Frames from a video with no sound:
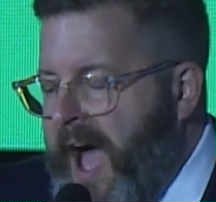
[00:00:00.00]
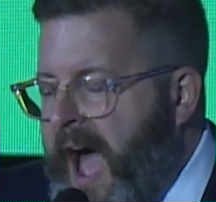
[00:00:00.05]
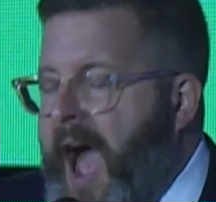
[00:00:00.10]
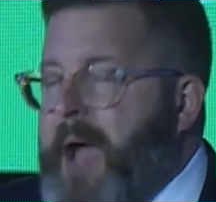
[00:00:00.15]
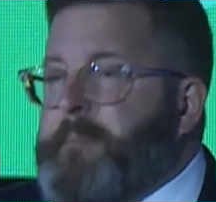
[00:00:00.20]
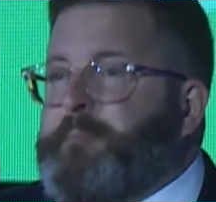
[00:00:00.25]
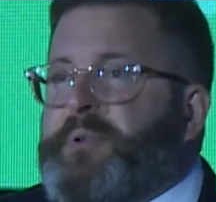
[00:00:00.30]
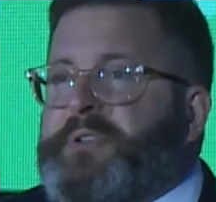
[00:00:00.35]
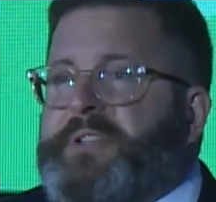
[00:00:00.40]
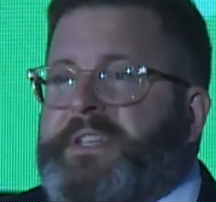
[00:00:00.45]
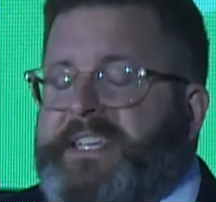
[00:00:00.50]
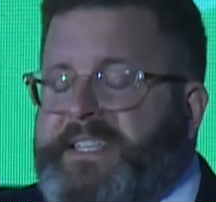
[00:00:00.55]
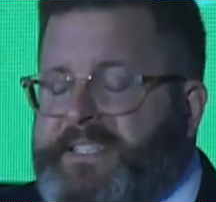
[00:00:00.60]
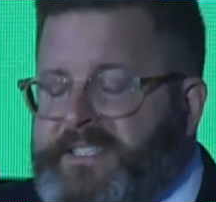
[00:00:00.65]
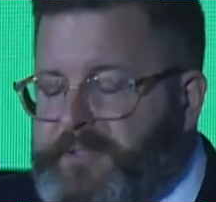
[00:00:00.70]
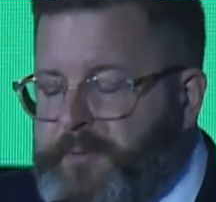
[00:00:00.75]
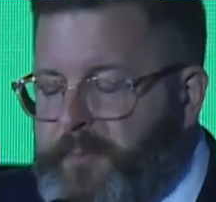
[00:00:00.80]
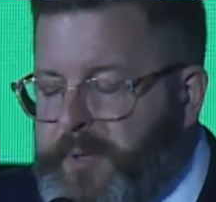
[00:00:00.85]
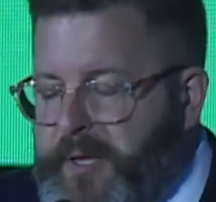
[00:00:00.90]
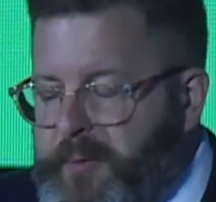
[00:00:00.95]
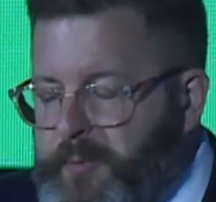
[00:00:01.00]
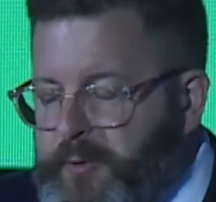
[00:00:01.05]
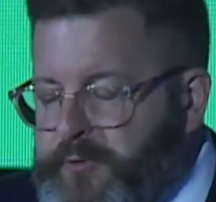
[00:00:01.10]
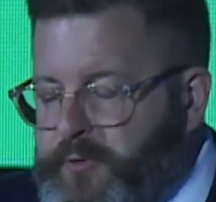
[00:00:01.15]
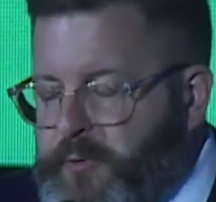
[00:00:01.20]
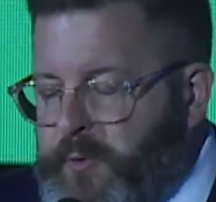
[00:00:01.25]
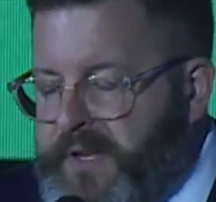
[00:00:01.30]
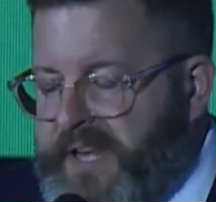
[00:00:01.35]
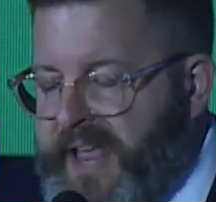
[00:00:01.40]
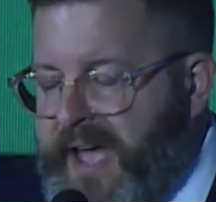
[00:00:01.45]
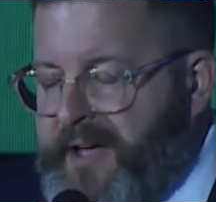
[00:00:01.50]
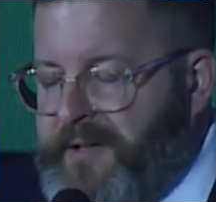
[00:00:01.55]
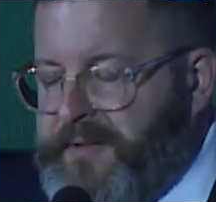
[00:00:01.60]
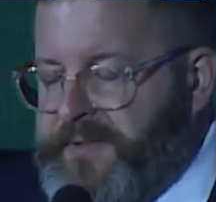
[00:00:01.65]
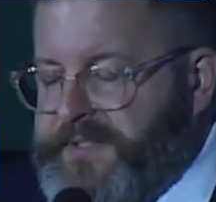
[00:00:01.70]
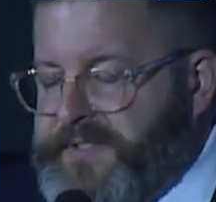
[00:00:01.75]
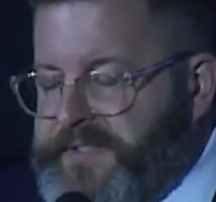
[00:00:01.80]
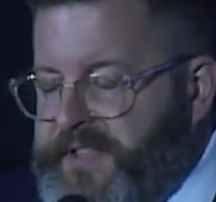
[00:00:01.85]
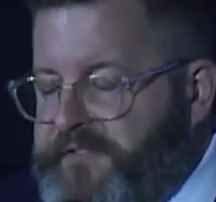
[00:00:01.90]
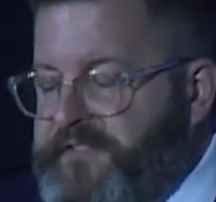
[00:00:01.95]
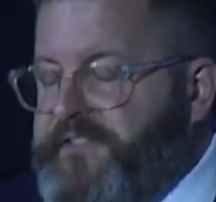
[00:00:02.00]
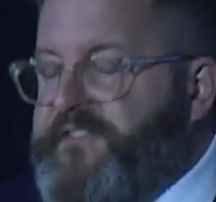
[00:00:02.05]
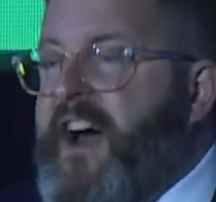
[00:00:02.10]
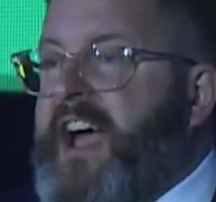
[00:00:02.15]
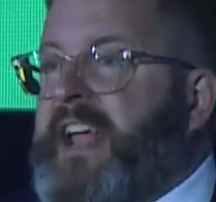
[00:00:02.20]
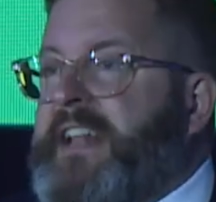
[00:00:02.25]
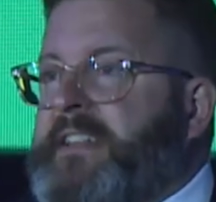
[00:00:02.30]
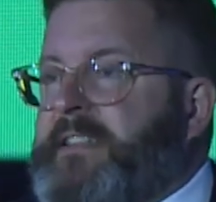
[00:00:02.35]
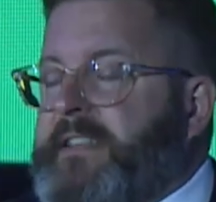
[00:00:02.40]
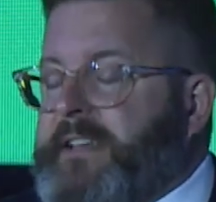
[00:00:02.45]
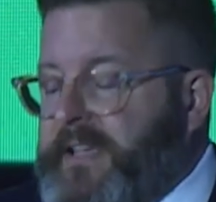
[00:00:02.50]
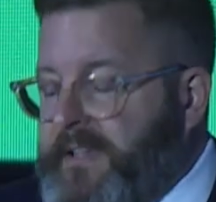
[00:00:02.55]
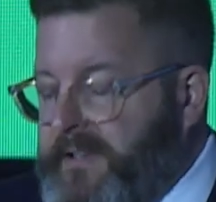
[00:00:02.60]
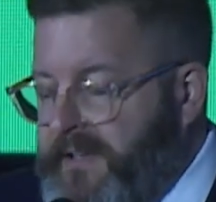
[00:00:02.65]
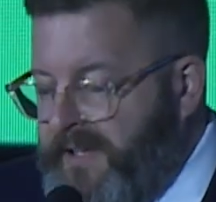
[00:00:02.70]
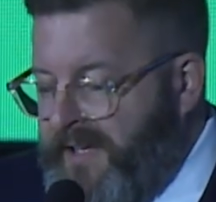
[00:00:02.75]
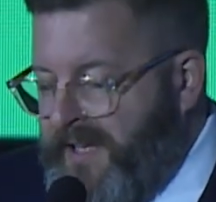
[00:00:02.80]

I'm pleased to be able to announce that finally,